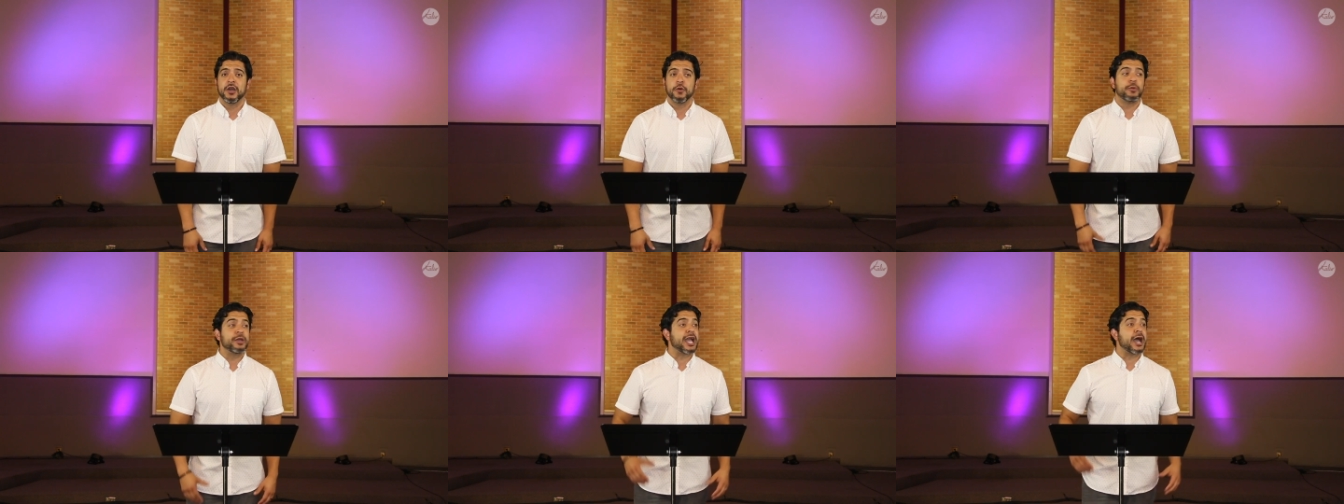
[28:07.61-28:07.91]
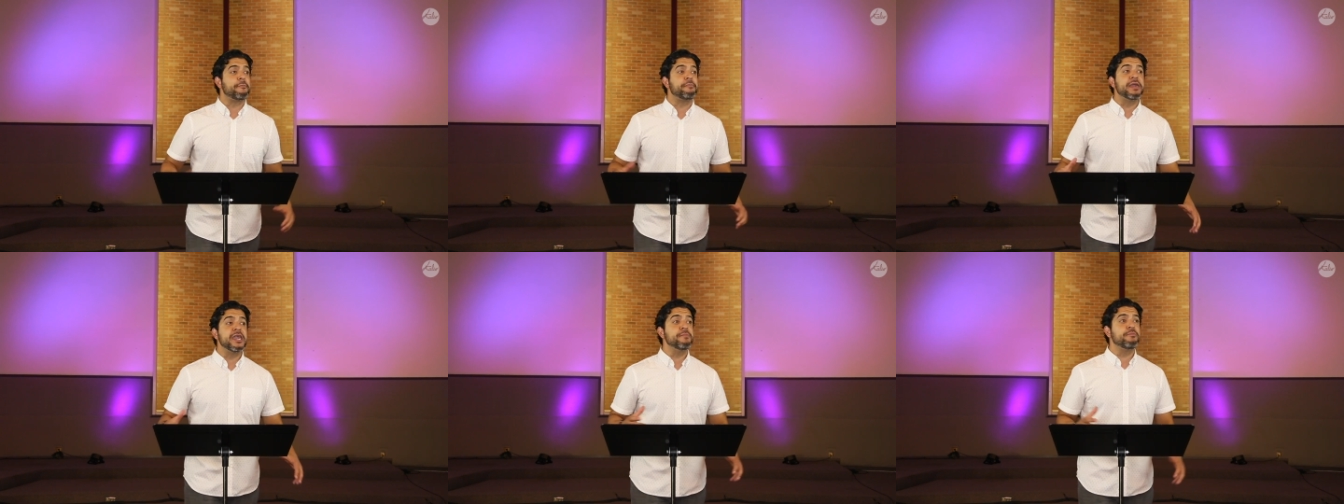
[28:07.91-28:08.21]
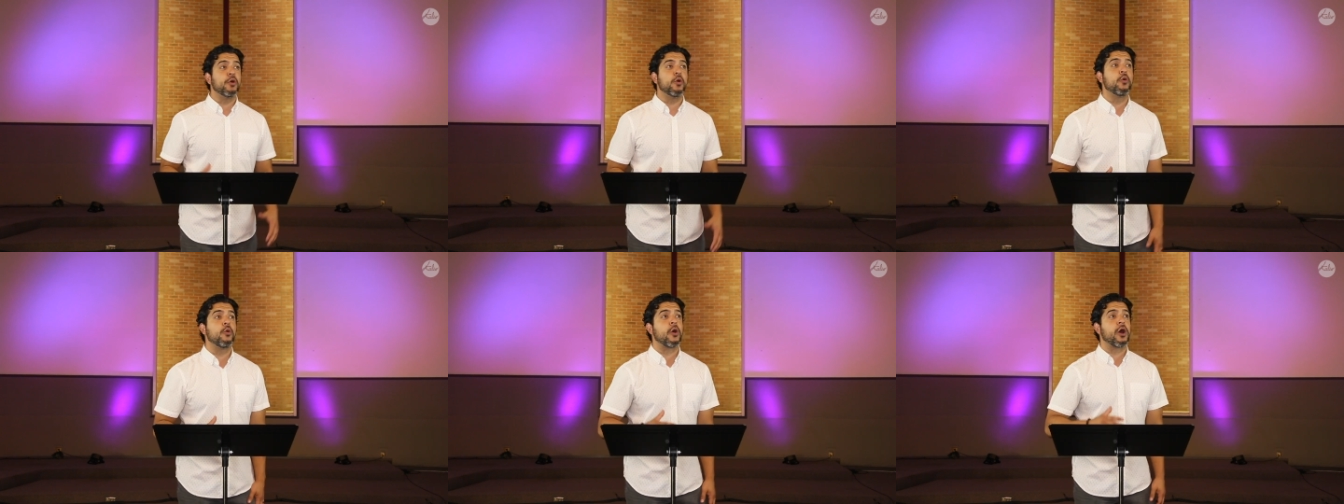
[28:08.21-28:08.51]
We got
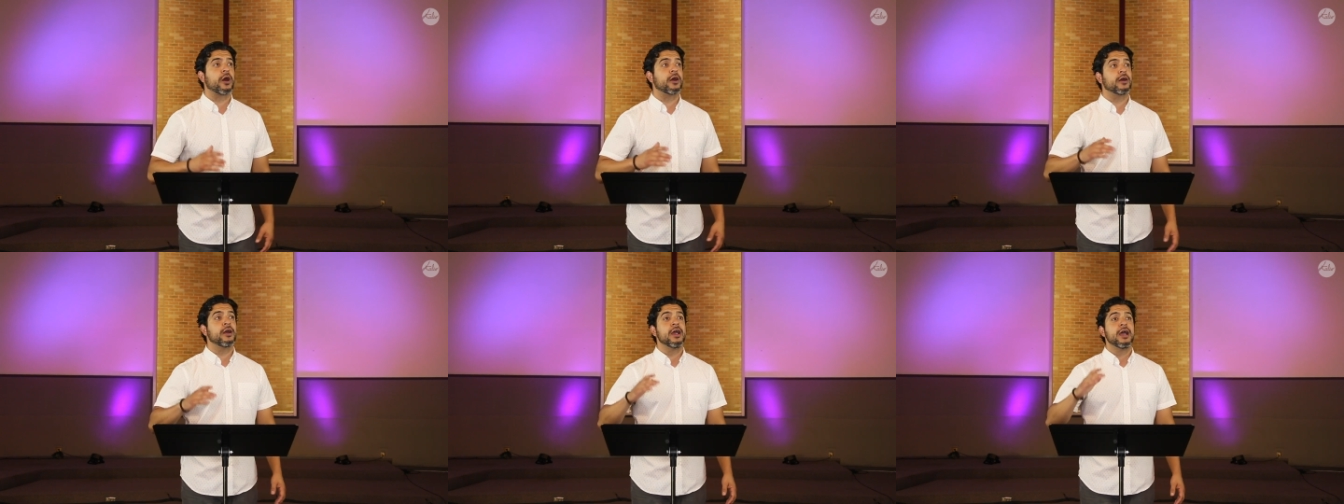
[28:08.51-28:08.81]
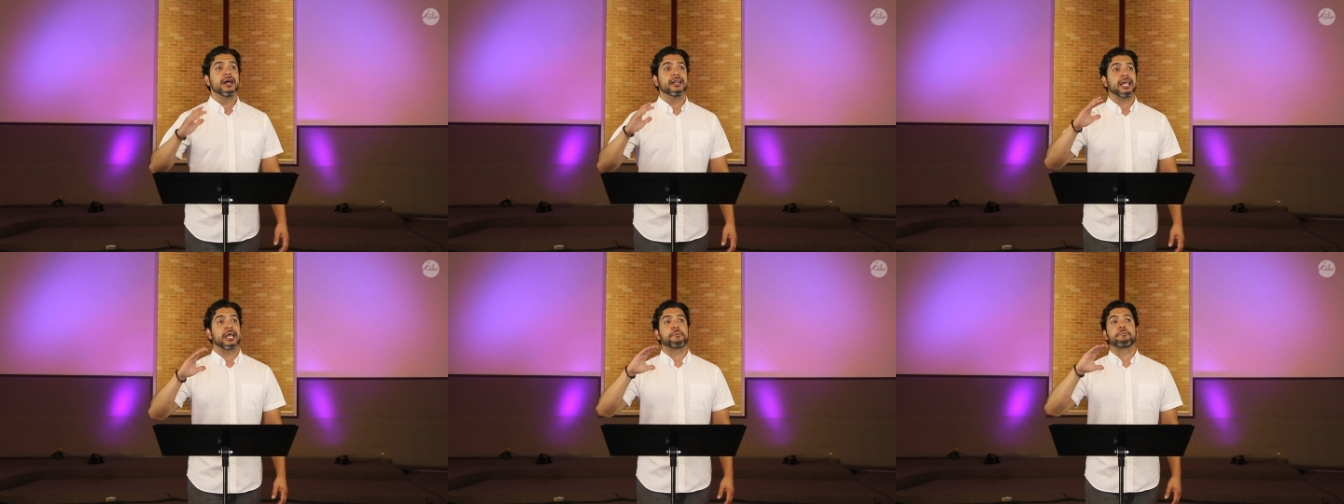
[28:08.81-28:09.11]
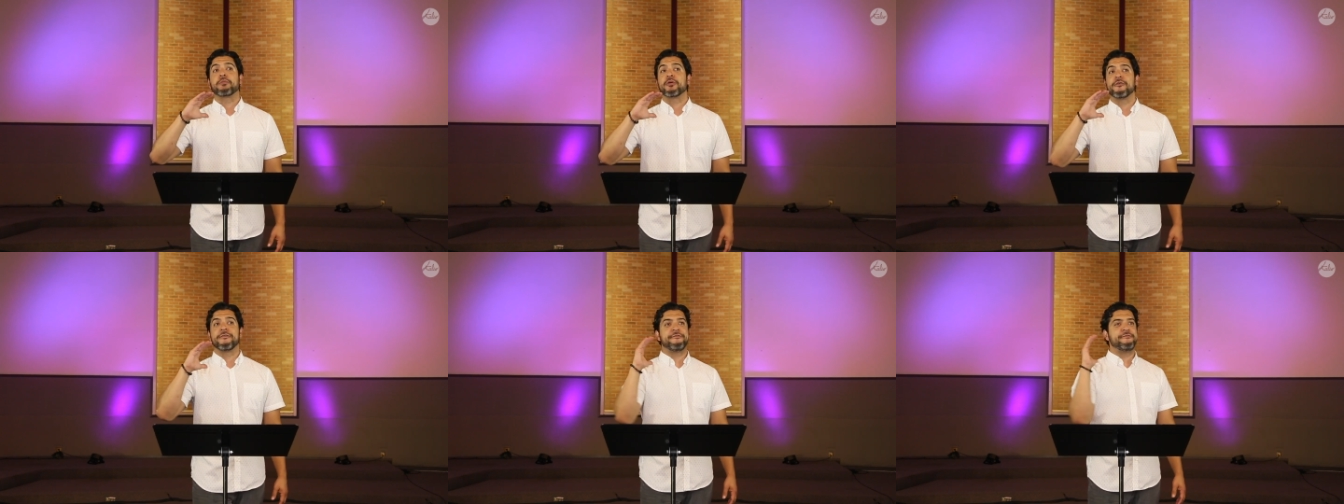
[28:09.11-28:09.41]
people who are
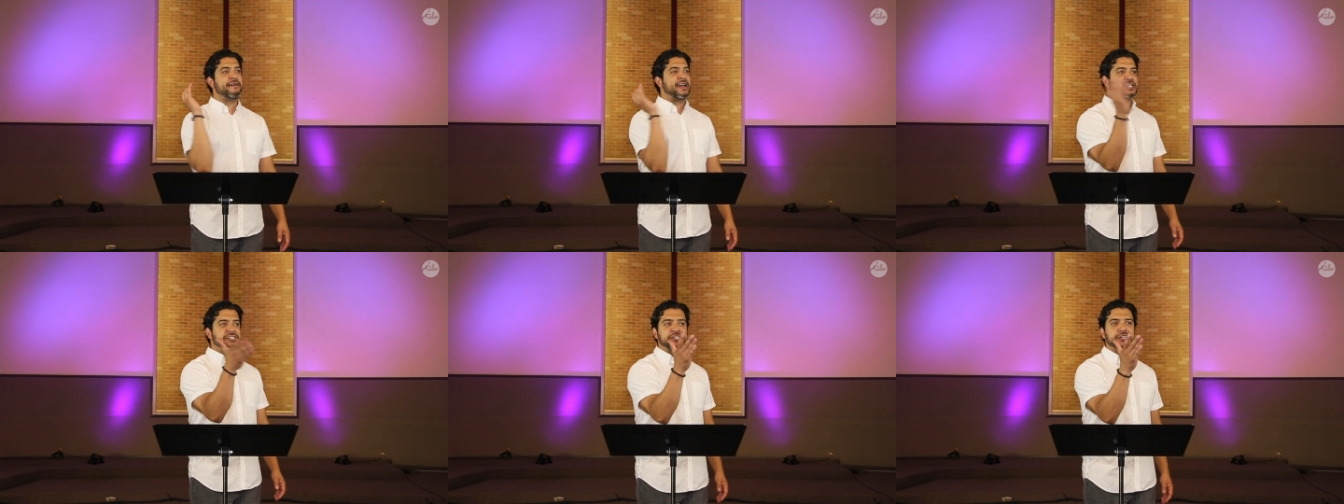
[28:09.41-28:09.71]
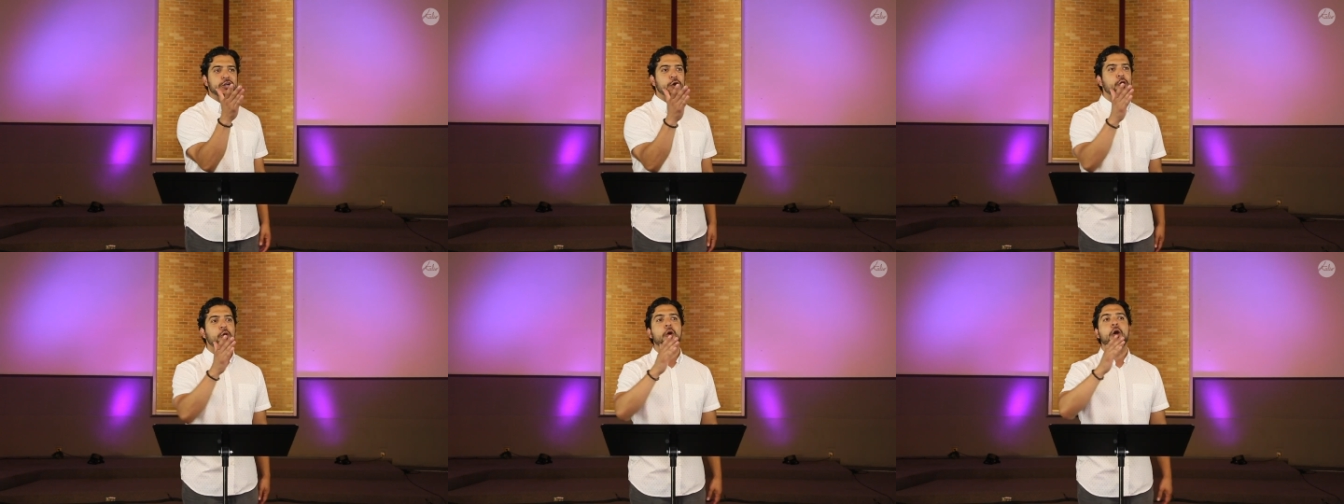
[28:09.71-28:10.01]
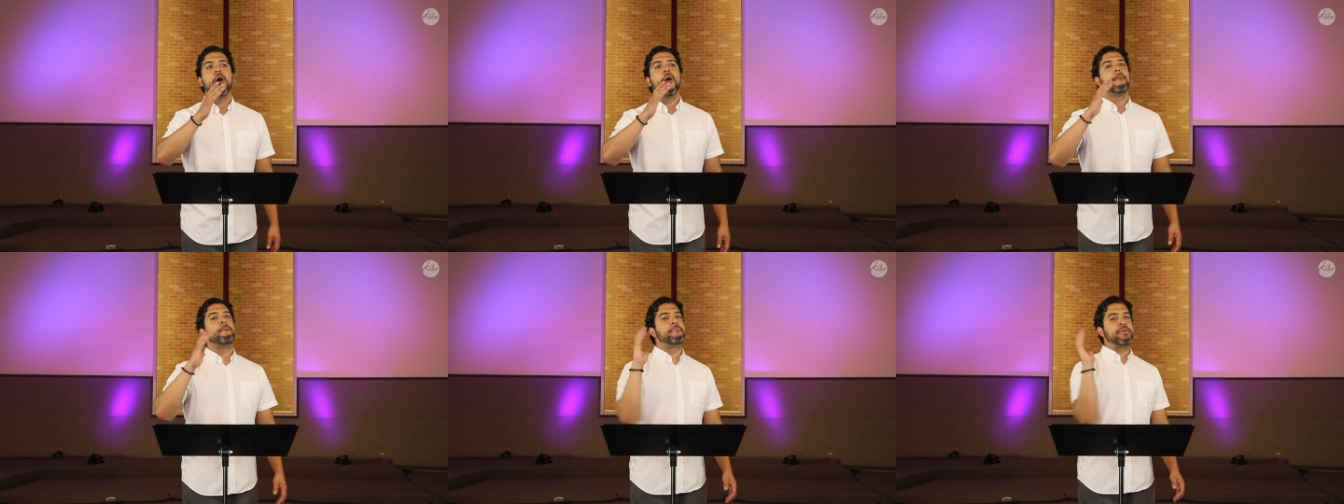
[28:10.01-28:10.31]
like
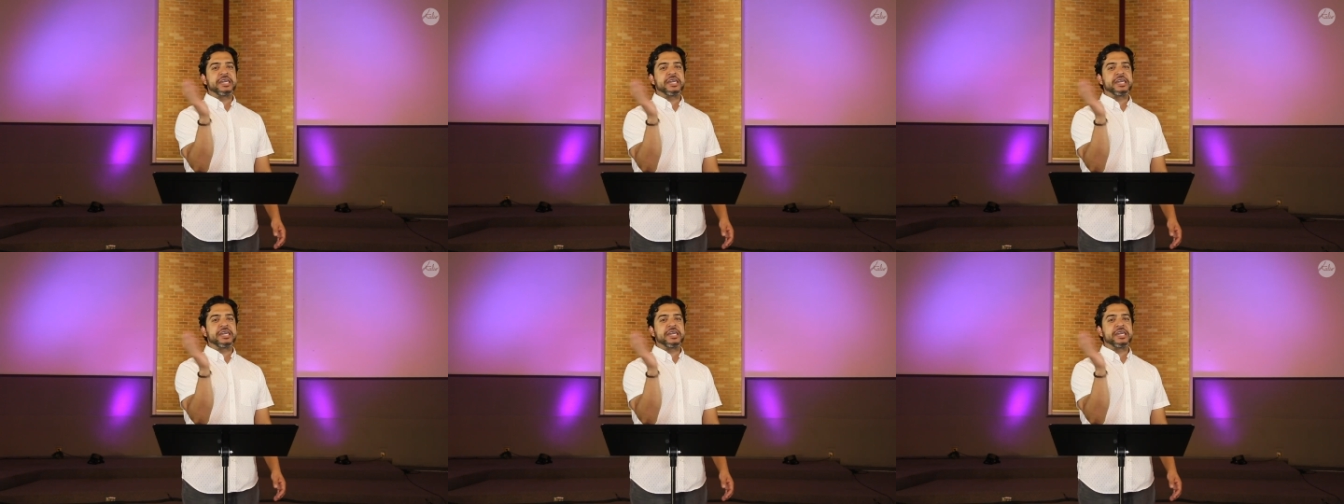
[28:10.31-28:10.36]
professional